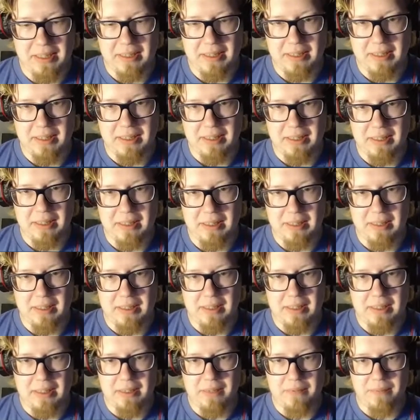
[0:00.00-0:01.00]
Axe
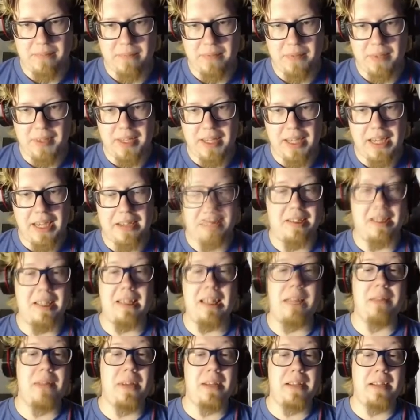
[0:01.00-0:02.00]
go. I still
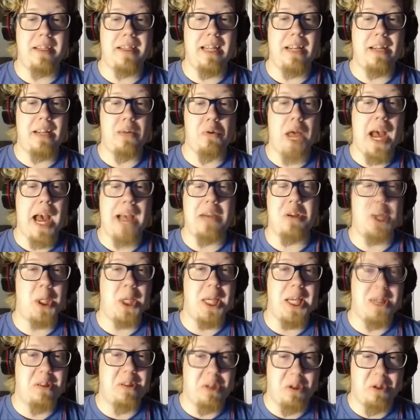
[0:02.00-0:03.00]
love the idea that you
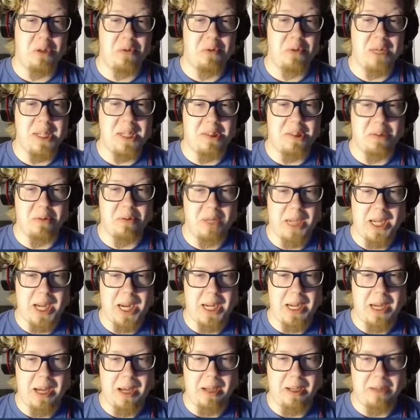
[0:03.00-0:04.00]
actually eat trees to
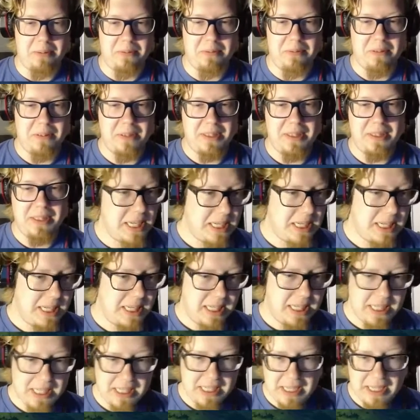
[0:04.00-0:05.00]
regain health.
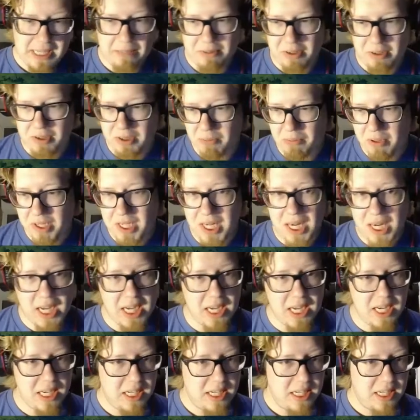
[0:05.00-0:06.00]
I'm so
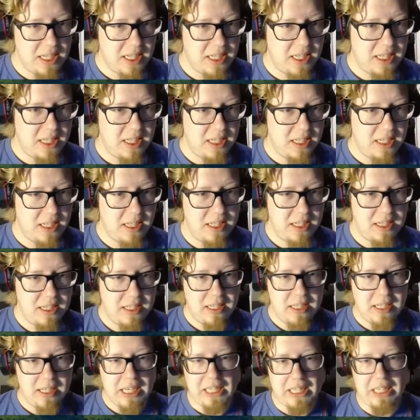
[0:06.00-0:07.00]
squishy.
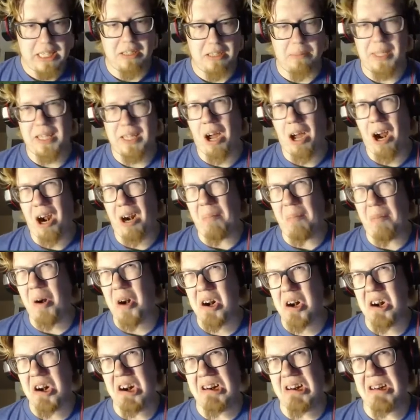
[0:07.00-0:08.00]
I need to build armor.